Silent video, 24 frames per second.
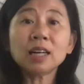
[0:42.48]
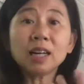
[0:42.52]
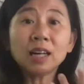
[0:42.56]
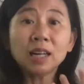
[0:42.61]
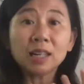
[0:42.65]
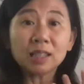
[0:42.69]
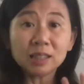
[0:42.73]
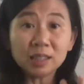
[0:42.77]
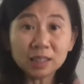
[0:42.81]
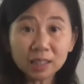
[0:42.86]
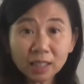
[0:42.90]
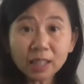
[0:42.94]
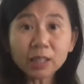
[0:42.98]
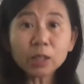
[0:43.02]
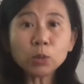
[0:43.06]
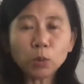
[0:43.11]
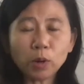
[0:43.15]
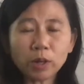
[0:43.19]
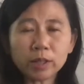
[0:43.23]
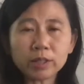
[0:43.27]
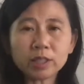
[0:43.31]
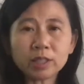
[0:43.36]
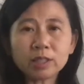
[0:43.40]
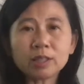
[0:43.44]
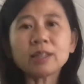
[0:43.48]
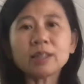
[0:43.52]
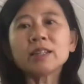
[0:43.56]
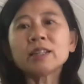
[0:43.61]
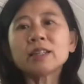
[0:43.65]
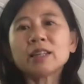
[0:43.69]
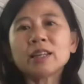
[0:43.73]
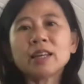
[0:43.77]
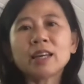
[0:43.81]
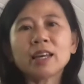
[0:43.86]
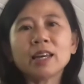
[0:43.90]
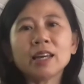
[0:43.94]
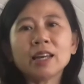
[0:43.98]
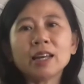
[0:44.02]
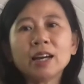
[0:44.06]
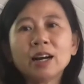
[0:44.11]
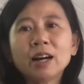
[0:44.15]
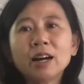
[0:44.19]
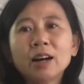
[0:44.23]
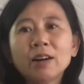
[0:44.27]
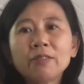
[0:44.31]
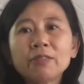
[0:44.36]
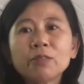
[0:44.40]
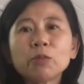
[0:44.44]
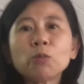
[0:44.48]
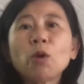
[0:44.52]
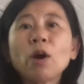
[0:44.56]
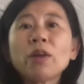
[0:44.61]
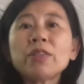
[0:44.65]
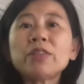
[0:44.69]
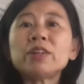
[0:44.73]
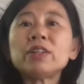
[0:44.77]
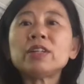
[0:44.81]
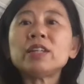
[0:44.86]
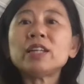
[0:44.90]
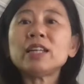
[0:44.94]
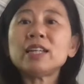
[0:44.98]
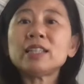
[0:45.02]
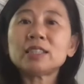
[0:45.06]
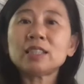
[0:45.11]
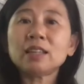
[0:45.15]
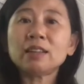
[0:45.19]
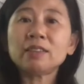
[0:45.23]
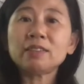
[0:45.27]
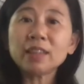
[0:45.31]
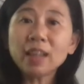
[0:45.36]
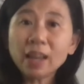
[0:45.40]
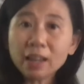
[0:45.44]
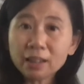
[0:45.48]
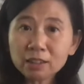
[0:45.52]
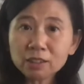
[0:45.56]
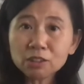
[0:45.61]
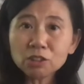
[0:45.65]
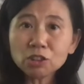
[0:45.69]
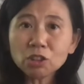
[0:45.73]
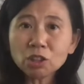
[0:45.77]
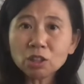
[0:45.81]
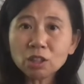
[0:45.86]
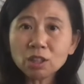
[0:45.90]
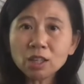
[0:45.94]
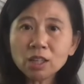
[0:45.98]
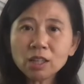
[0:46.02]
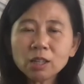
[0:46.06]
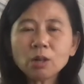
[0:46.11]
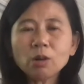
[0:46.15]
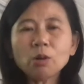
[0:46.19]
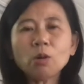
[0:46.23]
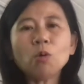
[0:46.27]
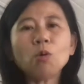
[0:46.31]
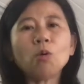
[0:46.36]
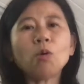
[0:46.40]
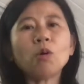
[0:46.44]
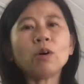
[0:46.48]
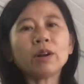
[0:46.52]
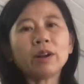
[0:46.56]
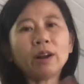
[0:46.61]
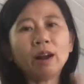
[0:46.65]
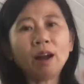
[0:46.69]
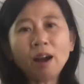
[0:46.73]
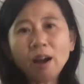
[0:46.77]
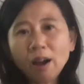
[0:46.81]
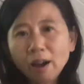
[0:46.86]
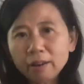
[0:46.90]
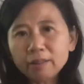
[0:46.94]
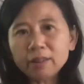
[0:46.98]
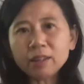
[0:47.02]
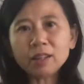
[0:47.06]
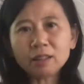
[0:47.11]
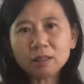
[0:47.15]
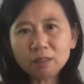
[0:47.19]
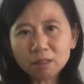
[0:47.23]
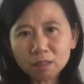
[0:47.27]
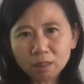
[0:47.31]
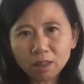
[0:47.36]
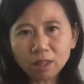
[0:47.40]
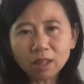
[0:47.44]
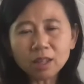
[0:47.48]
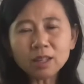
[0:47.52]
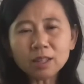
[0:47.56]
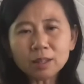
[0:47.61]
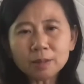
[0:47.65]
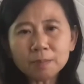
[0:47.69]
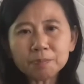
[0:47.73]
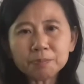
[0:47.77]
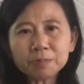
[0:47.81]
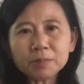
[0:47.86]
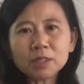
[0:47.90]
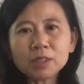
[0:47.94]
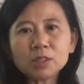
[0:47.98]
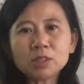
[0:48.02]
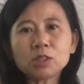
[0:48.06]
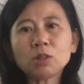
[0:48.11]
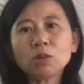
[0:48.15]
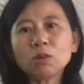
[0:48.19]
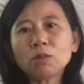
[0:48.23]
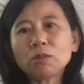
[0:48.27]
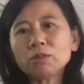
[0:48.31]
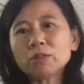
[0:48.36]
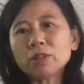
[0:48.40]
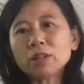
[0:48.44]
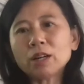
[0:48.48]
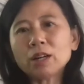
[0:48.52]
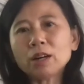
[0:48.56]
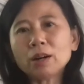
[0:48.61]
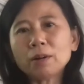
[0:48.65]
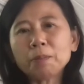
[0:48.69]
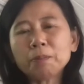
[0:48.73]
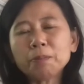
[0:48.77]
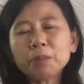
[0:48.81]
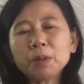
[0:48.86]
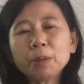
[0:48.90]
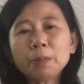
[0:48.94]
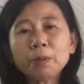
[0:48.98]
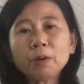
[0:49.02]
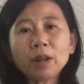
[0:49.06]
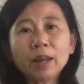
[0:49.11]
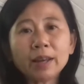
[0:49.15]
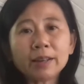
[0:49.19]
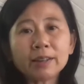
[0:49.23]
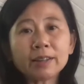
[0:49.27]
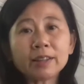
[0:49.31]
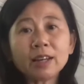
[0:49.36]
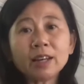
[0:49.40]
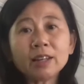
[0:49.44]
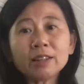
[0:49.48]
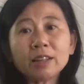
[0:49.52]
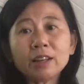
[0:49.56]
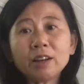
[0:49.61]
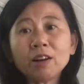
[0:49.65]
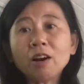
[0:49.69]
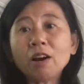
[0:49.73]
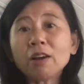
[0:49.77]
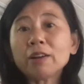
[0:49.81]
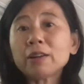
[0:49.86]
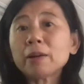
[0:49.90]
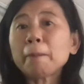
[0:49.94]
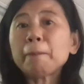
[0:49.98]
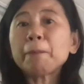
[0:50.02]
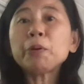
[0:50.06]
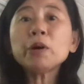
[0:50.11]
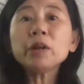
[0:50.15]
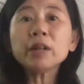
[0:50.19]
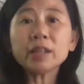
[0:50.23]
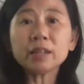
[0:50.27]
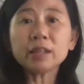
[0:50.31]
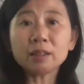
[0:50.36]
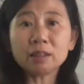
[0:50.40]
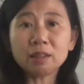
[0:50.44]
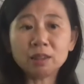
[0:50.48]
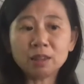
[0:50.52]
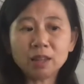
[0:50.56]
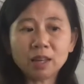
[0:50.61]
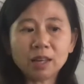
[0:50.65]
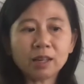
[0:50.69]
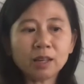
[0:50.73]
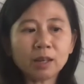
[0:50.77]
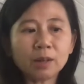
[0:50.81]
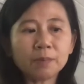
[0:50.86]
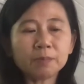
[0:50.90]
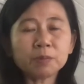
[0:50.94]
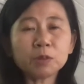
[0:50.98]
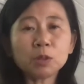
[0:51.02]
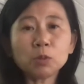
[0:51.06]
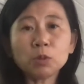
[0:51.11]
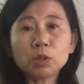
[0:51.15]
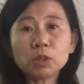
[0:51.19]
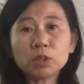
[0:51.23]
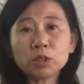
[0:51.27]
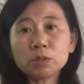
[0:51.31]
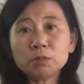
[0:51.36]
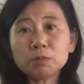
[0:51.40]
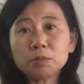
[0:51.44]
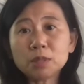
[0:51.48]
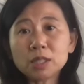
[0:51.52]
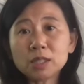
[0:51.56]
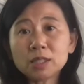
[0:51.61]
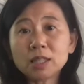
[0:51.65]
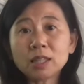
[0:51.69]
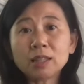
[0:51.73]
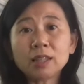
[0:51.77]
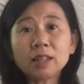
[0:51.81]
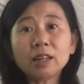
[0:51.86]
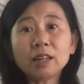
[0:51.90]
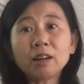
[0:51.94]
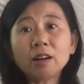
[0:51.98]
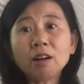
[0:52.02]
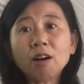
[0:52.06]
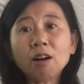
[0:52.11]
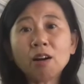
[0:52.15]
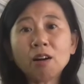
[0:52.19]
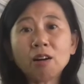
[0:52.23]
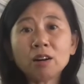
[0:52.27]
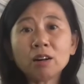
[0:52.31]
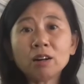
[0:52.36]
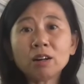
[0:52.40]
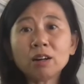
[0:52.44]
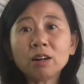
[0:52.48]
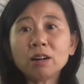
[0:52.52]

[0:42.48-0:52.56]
liquid, whether it's a nectar thick or a honey thick. So people like that, they are on a pudding thick, which means that they are